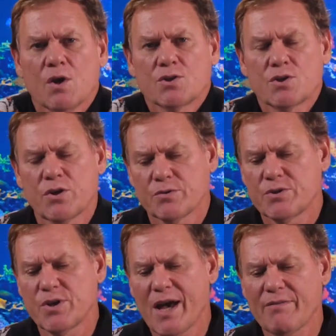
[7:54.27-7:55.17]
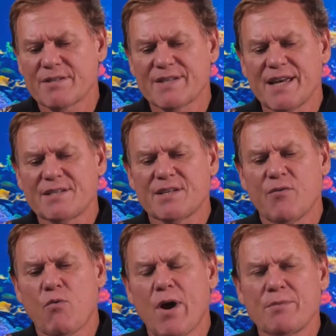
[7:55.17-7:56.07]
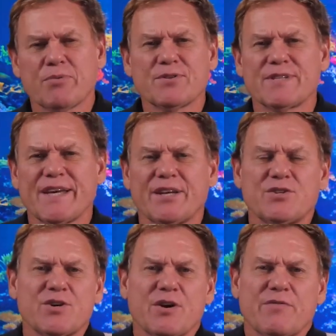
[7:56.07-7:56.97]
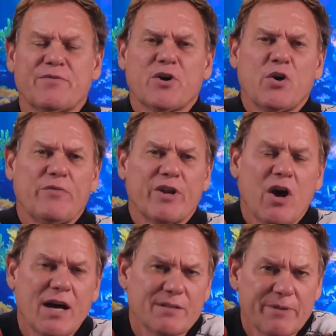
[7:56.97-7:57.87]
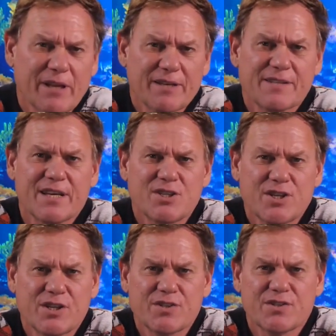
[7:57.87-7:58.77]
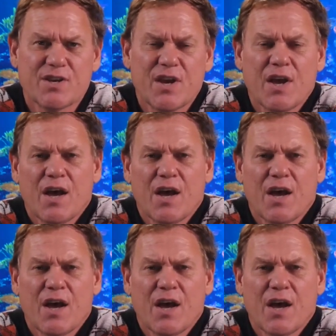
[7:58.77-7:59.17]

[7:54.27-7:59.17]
Sure. Do you have a sense of what percentage of COVID hospitalizations